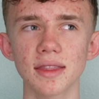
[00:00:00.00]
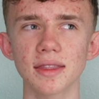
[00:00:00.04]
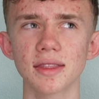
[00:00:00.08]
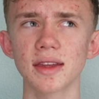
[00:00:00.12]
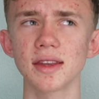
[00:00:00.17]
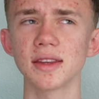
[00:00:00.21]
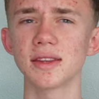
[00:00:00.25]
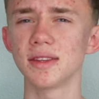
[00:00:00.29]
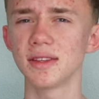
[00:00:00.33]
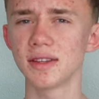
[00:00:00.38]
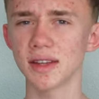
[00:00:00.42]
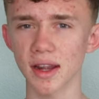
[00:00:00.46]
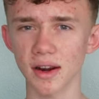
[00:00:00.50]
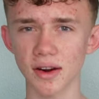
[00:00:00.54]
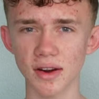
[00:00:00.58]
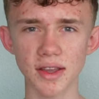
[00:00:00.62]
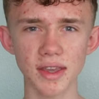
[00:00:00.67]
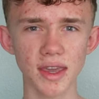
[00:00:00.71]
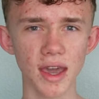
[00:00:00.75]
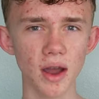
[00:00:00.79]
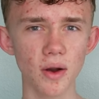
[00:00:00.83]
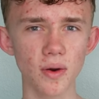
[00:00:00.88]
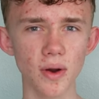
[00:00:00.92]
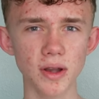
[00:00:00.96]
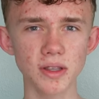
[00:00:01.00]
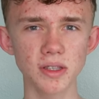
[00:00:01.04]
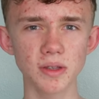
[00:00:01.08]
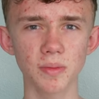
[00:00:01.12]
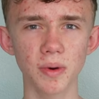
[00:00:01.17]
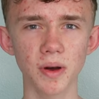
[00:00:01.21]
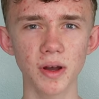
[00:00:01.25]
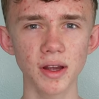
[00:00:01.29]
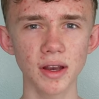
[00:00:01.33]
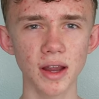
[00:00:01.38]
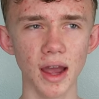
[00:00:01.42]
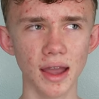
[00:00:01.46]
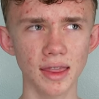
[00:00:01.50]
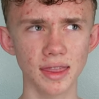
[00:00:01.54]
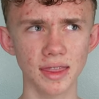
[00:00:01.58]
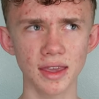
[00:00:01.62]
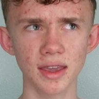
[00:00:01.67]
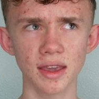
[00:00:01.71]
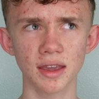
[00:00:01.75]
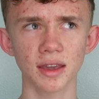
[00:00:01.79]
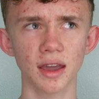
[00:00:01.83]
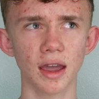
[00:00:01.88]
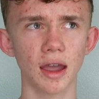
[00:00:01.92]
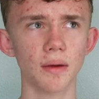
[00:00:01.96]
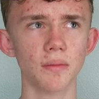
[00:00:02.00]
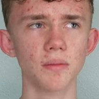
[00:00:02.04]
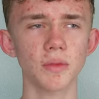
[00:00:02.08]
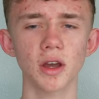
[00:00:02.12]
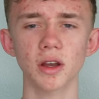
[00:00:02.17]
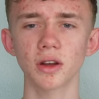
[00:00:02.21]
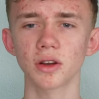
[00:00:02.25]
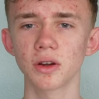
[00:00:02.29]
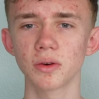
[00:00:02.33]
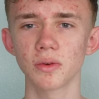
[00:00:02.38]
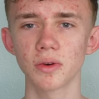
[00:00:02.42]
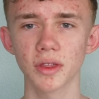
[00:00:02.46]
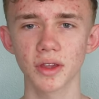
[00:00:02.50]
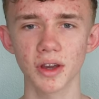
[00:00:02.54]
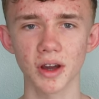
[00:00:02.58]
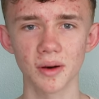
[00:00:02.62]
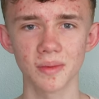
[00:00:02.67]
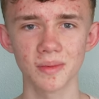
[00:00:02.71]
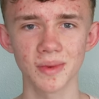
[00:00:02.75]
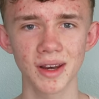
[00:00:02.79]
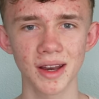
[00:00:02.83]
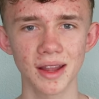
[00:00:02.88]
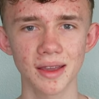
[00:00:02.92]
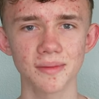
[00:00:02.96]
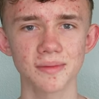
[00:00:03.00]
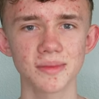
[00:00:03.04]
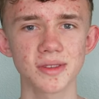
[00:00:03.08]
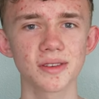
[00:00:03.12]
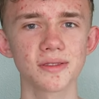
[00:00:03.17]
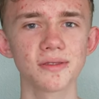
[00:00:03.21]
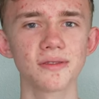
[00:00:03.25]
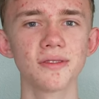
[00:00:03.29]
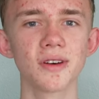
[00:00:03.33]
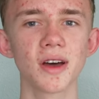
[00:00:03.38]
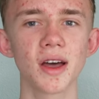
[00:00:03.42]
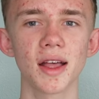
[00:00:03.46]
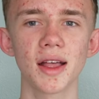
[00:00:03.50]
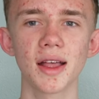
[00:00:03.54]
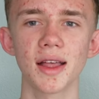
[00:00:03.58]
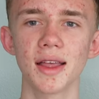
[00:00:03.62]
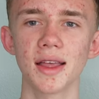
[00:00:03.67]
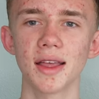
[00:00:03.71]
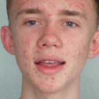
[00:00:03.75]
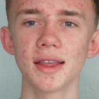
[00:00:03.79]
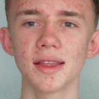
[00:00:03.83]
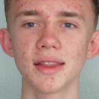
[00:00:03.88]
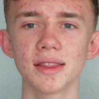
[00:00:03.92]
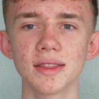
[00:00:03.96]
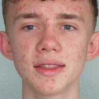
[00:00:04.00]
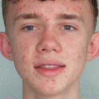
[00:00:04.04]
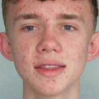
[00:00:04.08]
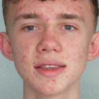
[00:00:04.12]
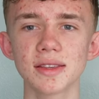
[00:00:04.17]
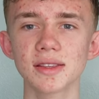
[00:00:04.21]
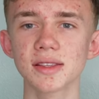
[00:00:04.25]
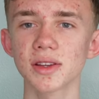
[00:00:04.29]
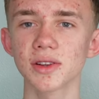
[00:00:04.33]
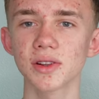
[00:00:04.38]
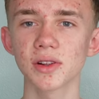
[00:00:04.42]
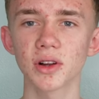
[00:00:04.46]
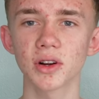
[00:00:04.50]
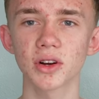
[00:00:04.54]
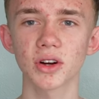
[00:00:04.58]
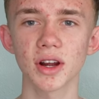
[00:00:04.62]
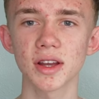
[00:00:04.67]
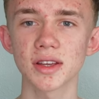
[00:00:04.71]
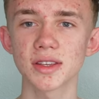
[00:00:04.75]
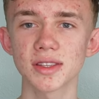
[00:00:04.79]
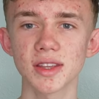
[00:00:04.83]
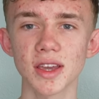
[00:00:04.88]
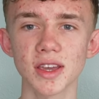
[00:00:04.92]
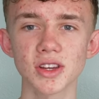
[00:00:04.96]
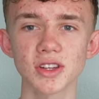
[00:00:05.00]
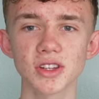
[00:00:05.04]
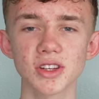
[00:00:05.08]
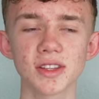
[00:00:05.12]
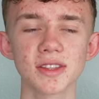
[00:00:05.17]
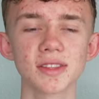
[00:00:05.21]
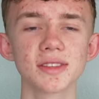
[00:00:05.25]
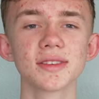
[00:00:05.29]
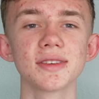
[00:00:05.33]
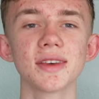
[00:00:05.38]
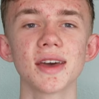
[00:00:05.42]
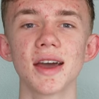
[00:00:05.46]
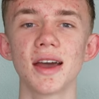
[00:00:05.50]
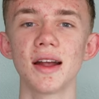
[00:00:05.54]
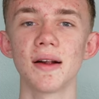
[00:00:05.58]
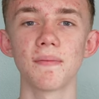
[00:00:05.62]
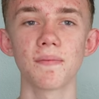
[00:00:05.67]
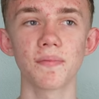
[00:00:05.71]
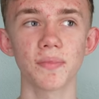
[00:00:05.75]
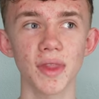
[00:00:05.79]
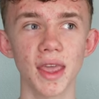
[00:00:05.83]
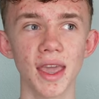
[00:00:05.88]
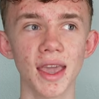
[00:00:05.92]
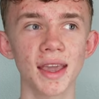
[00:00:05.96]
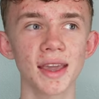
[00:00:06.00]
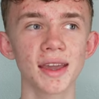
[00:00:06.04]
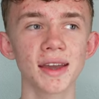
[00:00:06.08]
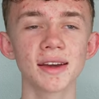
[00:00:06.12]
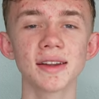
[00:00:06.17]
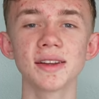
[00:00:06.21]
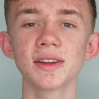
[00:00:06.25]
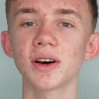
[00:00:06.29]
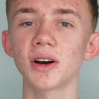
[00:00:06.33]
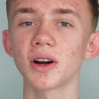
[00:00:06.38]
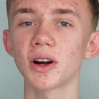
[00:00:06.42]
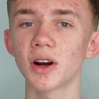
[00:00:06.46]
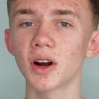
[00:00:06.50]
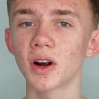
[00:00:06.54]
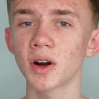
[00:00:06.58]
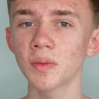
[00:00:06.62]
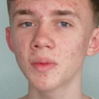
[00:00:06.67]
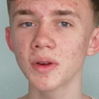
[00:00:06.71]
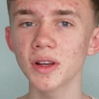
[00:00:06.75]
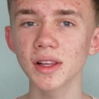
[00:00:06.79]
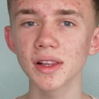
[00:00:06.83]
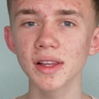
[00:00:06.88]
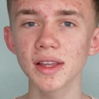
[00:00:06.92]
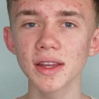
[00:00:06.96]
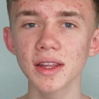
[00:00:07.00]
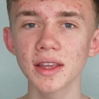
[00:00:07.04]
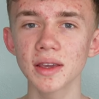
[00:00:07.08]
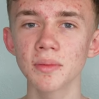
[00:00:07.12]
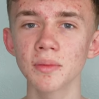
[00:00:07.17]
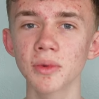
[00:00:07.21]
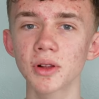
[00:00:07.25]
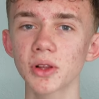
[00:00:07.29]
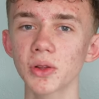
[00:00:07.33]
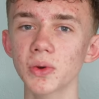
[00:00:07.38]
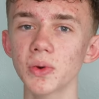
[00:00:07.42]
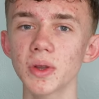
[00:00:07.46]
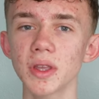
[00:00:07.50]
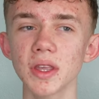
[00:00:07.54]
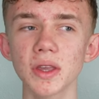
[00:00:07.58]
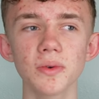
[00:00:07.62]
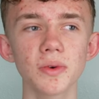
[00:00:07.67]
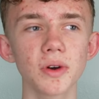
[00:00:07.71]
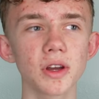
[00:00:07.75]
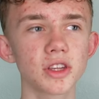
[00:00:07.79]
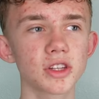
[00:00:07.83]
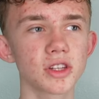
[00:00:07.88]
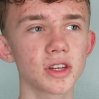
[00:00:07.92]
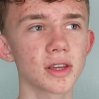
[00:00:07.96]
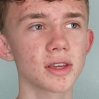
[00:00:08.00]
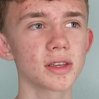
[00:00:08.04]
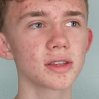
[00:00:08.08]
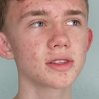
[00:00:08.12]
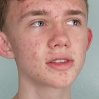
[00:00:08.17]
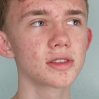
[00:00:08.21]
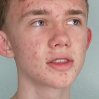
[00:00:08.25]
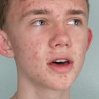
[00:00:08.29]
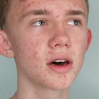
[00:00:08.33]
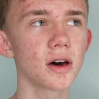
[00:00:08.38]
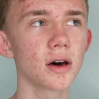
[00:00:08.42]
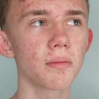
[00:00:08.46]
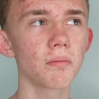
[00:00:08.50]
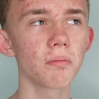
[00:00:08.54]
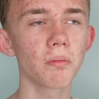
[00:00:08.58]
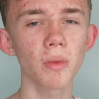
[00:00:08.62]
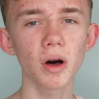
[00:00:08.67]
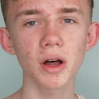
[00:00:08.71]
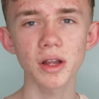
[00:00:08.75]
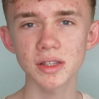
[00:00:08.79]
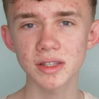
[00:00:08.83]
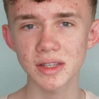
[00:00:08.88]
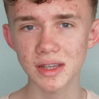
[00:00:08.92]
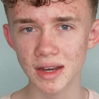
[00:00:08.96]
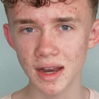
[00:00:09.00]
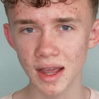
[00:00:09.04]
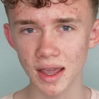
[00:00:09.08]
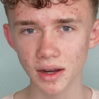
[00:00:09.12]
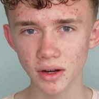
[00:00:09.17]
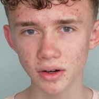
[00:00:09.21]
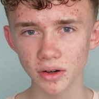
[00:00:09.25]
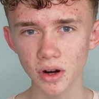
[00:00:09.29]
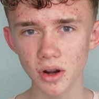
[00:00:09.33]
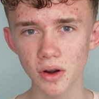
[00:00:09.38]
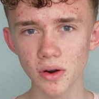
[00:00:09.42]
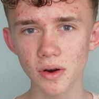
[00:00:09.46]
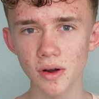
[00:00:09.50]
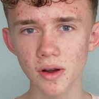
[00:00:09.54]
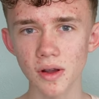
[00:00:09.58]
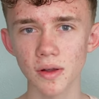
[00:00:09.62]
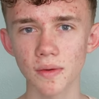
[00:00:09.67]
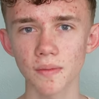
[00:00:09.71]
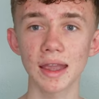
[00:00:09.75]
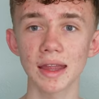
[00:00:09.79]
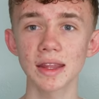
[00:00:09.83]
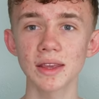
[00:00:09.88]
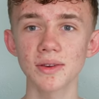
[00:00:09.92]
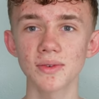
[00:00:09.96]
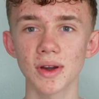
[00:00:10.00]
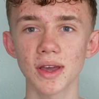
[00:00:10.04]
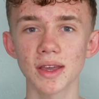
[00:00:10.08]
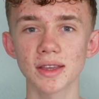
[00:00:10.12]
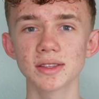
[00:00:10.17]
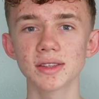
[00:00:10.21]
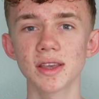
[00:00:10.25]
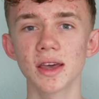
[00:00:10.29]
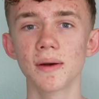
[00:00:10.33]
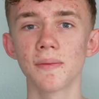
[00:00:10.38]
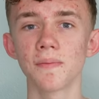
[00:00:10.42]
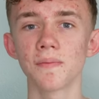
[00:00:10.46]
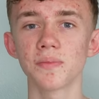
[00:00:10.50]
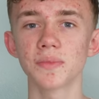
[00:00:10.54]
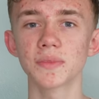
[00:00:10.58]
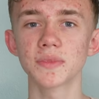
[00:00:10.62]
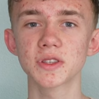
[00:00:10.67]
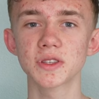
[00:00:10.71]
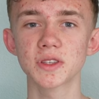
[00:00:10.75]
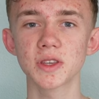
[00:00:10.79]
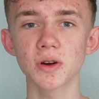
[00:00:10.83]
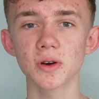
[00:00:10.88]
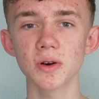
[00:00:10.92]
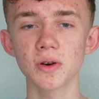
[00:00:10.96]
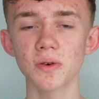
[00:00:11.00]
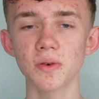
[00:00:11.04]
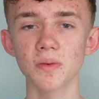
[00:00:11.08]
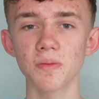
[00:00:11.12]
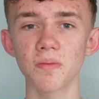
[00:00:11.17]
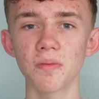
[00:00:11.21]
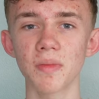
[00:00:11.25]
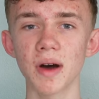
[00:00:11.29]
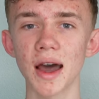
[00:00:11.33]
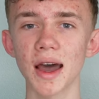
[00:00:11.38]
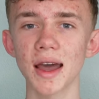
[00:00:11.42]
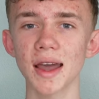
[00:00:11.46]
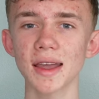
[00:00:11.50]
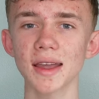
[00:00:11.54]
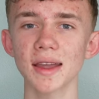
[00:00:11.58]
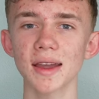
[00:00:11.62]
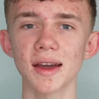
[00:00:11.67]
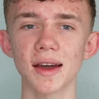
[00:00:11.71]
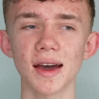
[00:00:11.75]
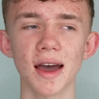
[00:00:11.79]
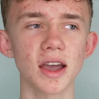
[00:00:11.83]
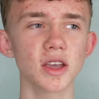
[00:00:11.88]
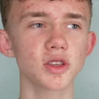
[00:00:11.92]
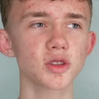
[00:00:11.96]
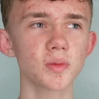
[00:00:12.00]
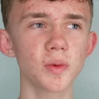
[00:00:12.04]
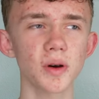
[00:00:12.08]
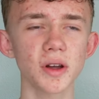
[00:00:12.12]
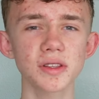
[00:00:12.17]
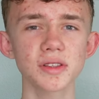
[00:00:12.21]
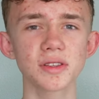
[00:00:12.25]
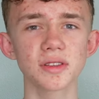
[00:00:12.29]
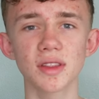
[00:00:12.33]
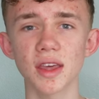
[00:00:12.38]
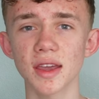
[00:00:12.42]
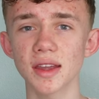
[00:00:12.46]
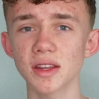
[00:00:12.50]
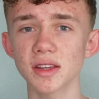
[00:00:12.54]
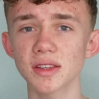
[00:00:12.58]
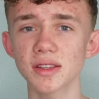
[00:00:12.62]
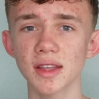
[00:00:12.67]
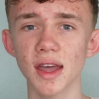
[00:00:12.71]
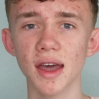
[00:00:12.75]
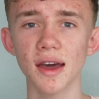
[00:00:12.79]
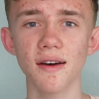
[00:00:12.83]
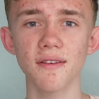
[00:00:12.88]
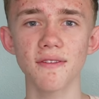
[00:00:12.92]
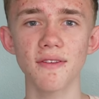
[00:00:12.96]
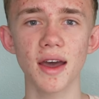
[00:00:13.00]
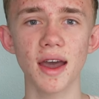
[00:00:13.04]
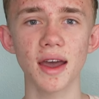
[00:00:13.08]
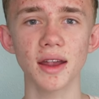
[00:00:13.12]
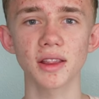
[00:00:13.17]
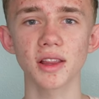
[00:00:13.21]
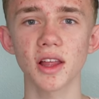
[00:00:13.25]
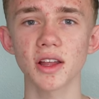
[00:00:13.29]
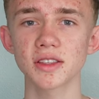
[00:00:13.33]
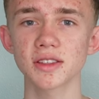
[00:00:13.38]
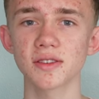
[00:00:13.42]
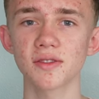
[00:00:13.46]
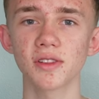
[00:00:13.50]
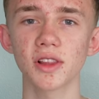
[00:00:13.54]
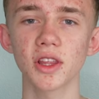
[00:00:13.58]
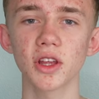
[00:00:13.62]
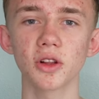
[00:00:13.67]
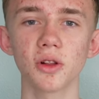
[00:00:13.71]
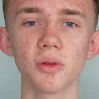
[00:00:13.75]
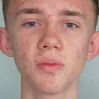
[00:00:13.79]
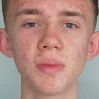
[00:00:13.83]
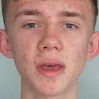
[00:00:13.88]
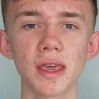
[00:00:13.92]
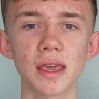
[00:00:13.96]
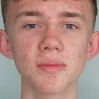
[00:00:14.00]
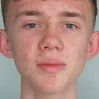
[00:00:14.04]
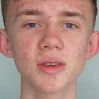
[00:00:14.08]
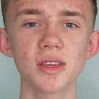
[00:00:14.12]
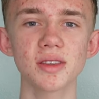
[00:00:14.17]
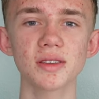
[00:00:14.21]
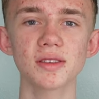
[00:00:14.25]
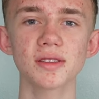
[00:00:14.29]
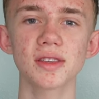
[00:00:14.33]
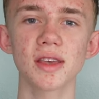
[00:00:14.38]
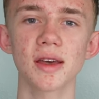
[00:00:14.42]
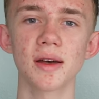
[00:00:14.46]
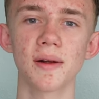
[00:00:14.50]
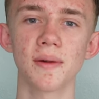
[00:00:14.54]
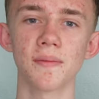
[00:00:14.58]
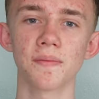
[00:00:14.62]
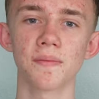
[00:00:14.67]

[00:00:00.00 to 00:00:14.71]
the dairy cow isopod, I think. I'm not good with common names of these little crustaceans. And Armadillidium klugii, which is the Montenegro. Anyways, so my isopods, they just have had lots of little babies